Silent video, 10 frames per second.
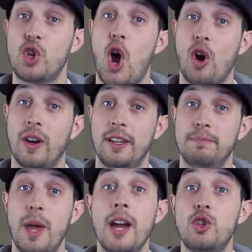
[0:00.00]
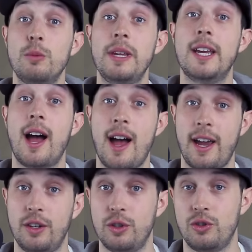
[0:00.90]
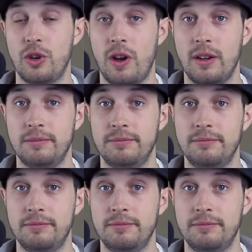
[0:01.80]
Sorry. I should be kind to Sean.